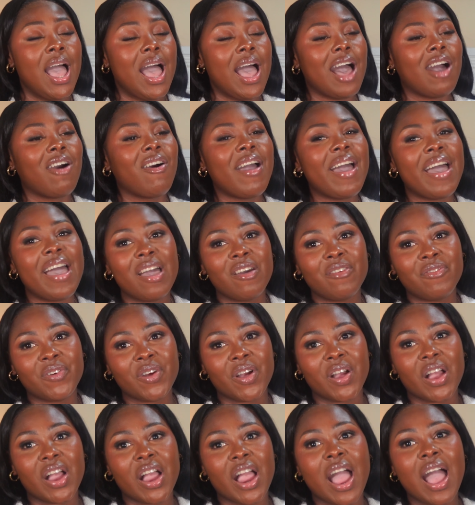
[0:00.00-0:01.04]

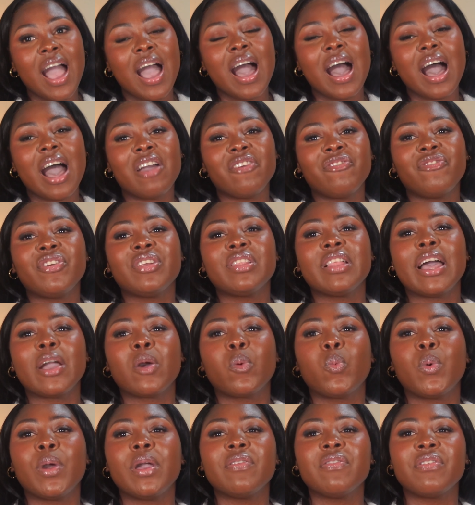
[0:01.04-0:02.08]
However, I feel
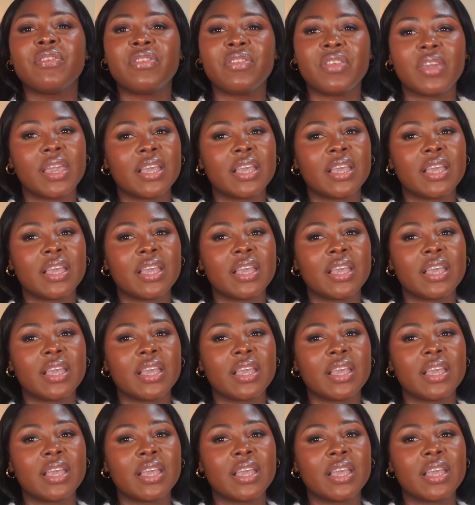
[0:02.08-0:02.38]
like with